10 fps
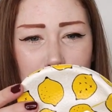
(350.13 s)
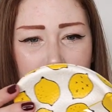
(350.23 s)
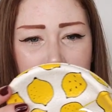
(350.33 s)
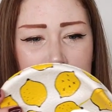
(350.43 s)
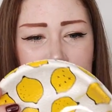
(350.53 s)
a
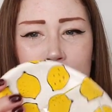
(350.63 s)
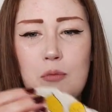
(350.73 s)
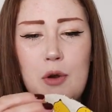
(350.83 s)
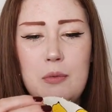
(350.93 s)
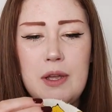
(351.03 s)
bit.
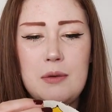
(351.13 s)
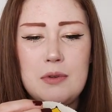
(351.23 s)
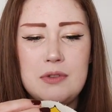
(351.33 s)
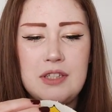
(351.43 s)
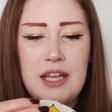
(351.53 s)
But we
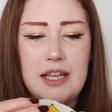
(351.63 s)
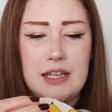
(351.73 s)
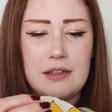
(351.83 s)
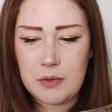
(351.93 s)
will see.